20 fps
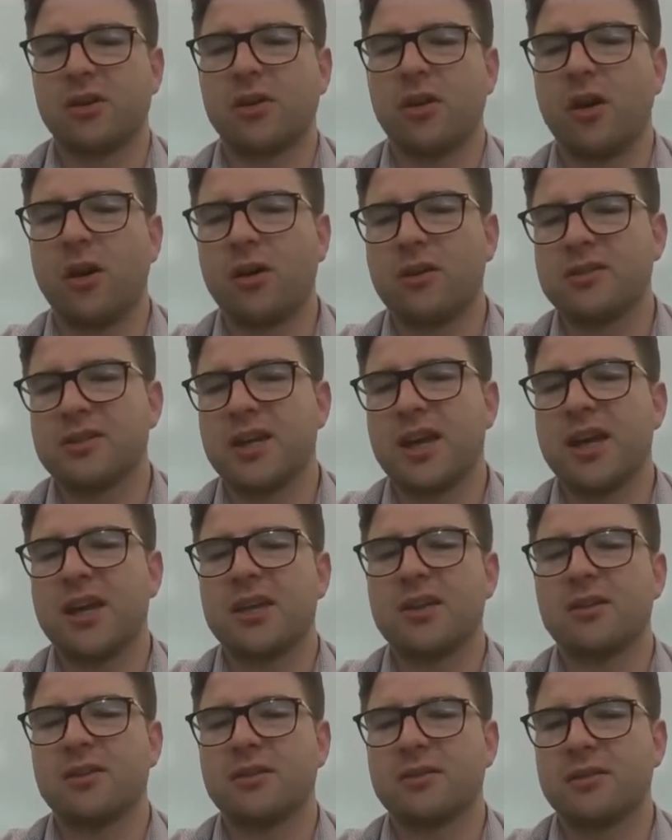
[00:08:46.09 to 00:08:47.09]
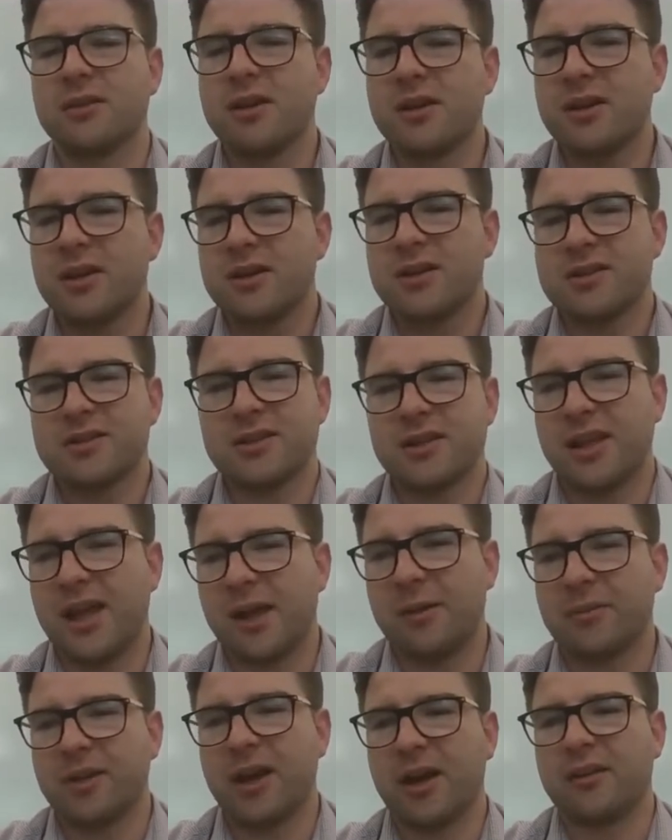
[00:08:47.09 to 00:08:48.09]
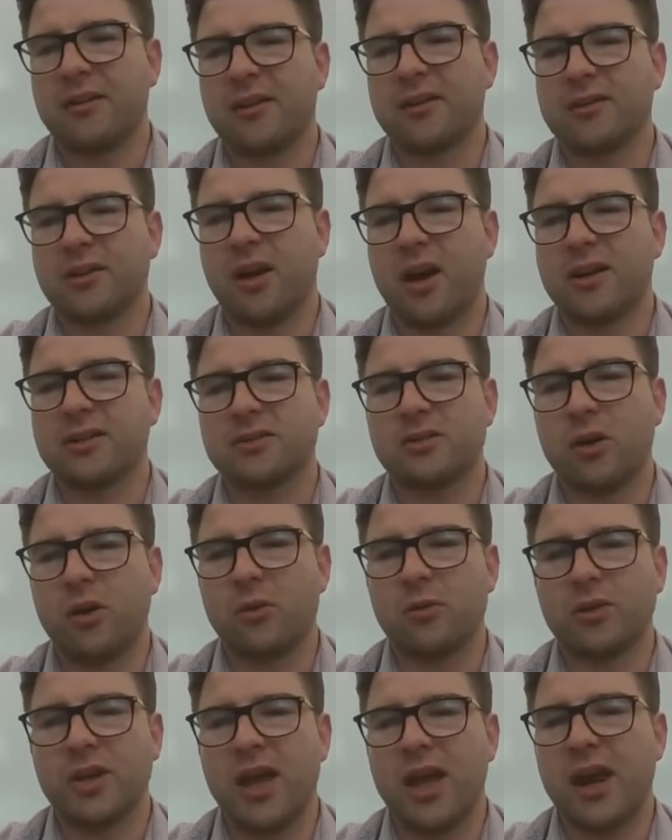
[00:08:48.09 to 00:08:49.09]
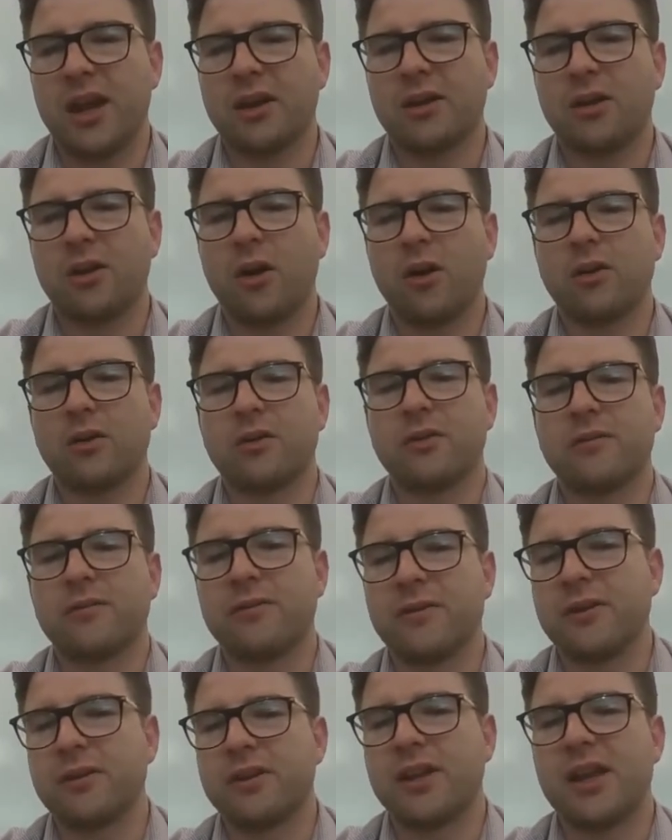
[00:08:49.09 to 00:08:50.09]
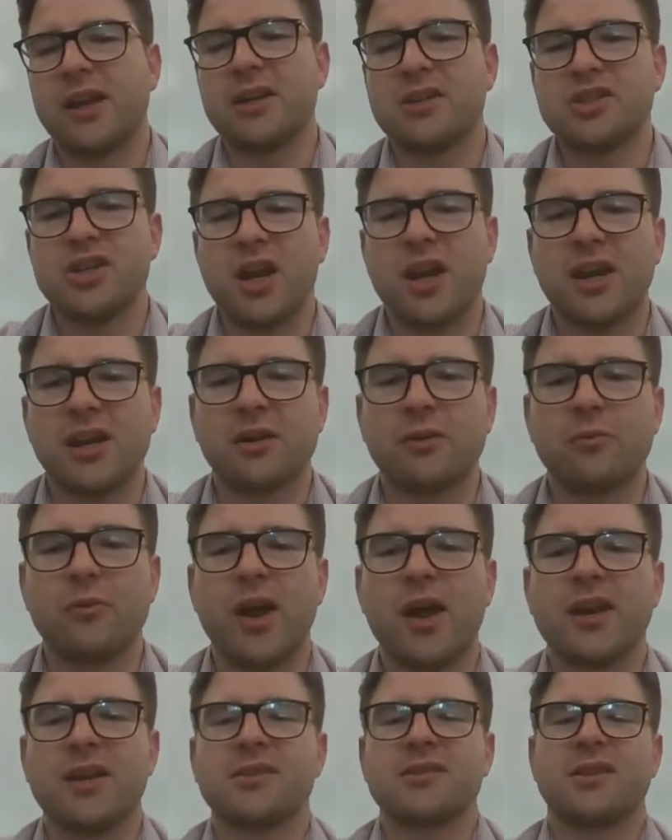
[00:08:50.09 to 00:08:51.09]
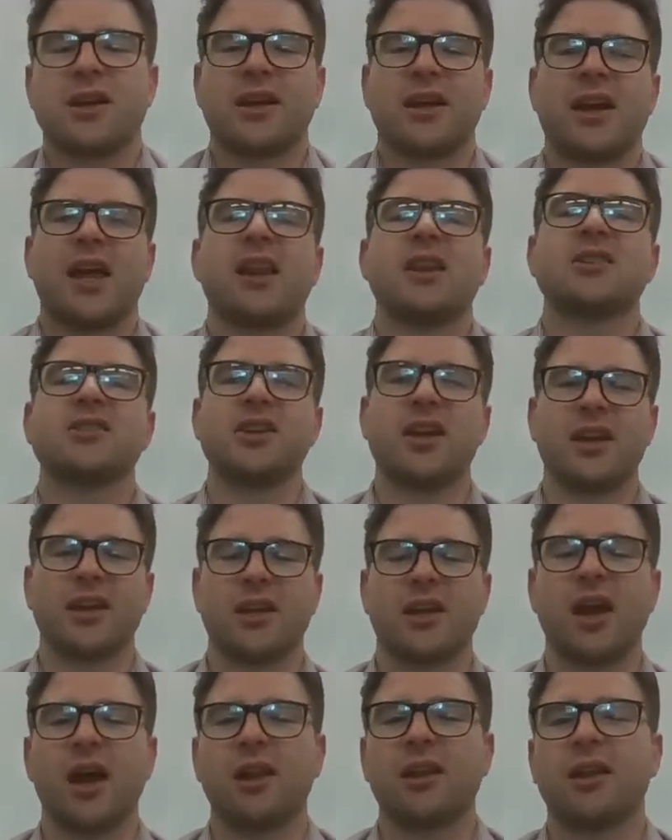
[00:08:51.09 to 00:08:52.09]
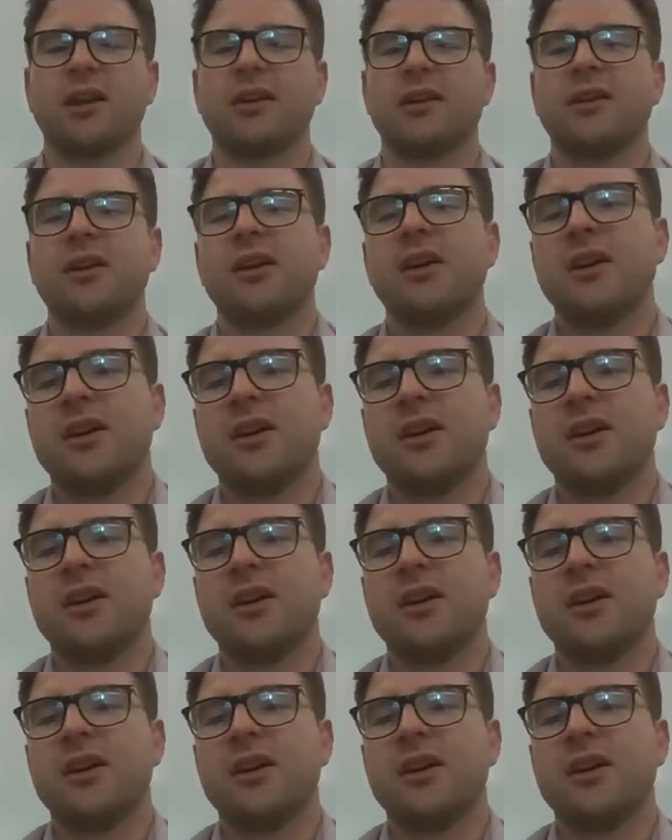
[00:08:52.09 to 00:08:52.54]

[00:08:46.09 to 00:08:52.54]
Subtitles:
On a hot day, you can slam down this ice cold can of Coke and feel energetic. Red is like an energetic color.